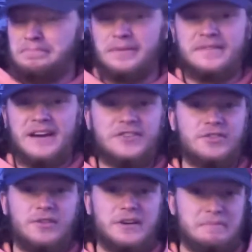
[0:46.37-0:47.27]

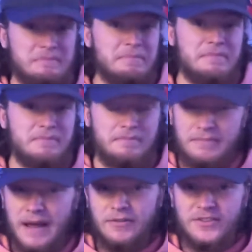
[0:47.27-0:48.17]
potentially
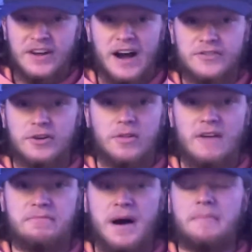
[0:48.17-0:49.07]
never see Oscar
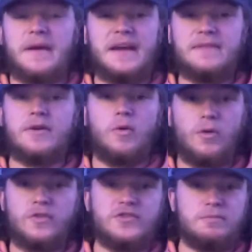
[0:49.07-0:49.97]
Klefbom in the
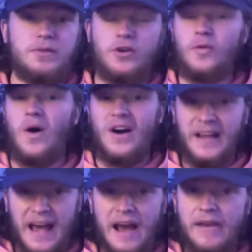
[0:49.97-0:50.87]
orange and blue
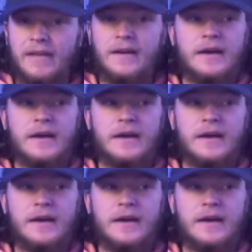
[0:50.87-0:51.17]
again.